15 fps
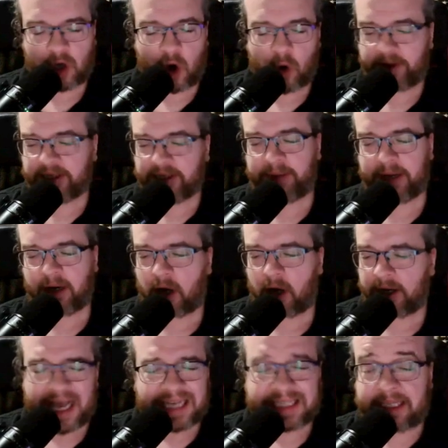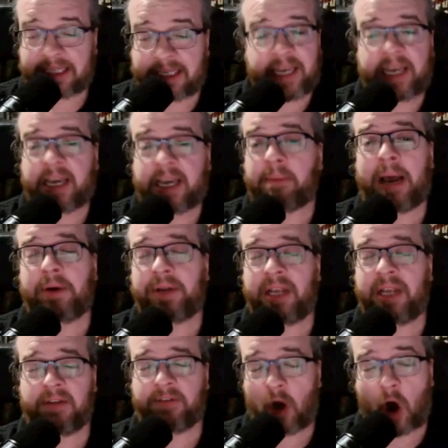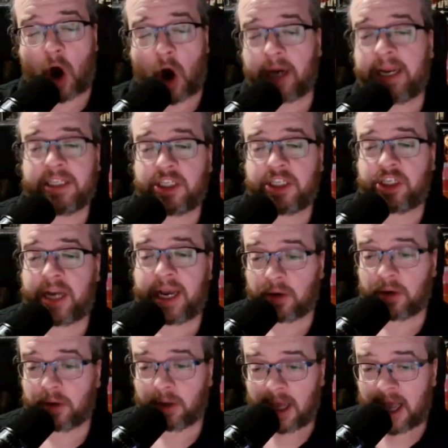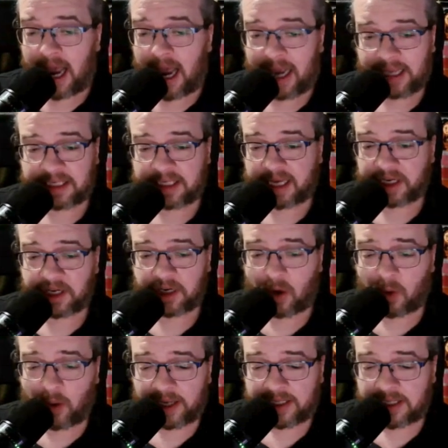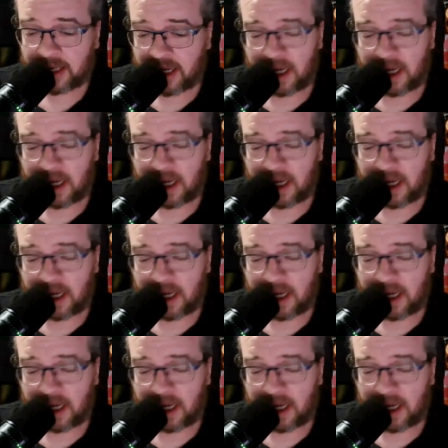always been on, singing about even on his channel, and said, you know what?